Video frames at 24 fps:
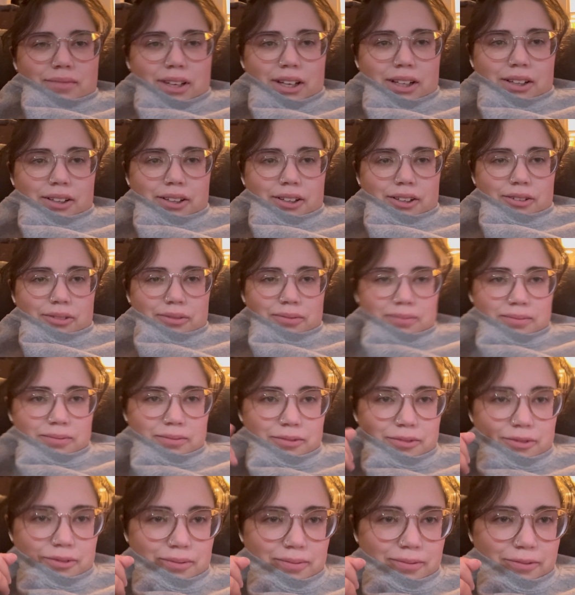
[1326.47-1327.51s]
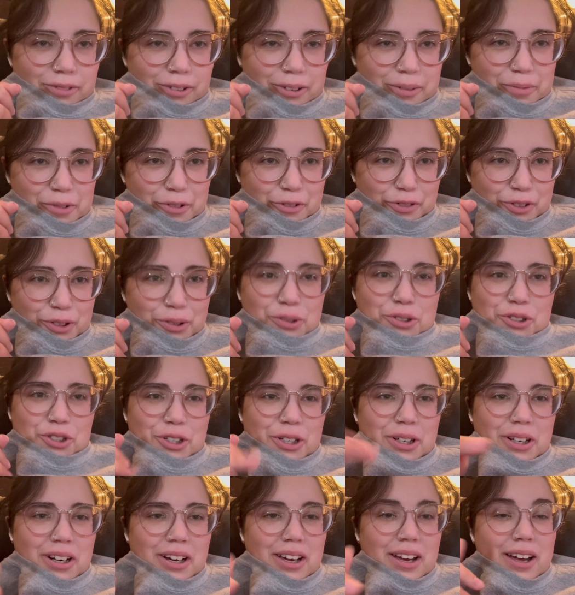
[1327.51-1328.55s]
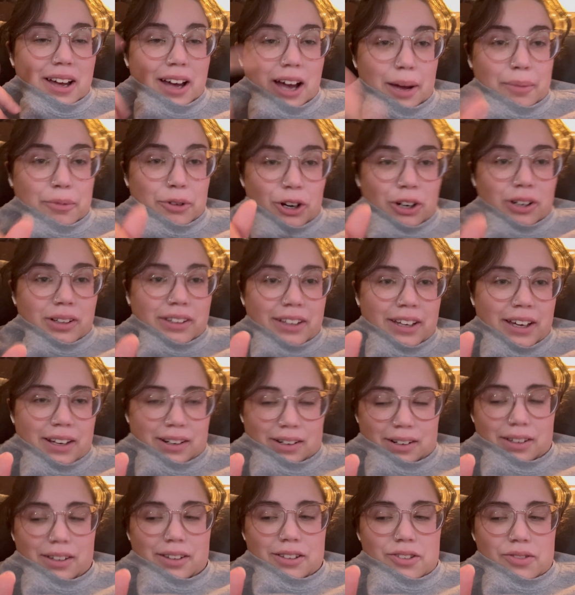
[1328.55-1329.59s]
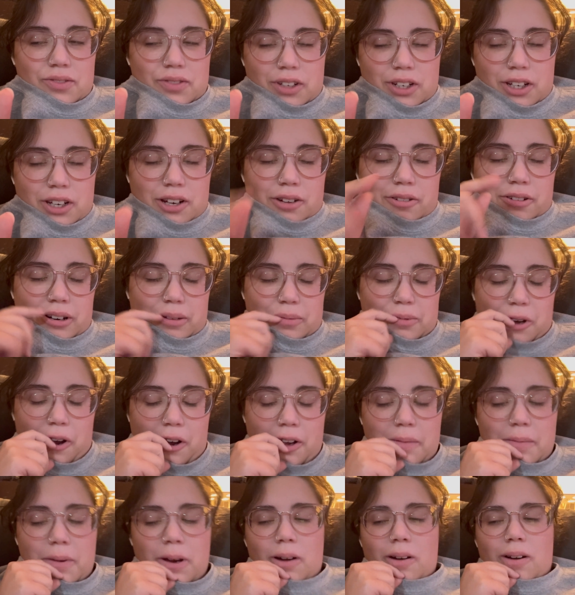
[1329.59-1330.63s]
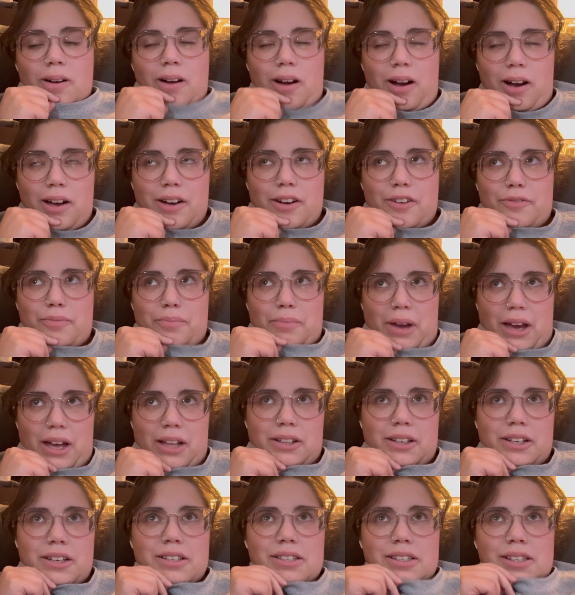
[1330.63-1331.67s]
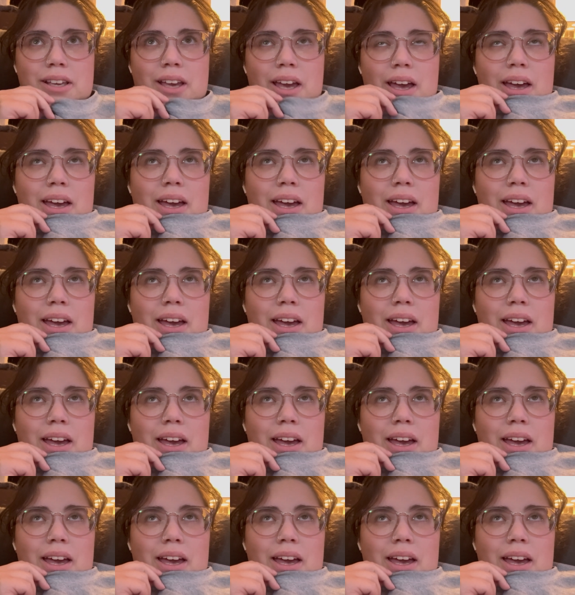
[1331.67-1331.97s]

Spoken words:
Hello from the future. I'm currently editing this video and I'm talking about God of Malice.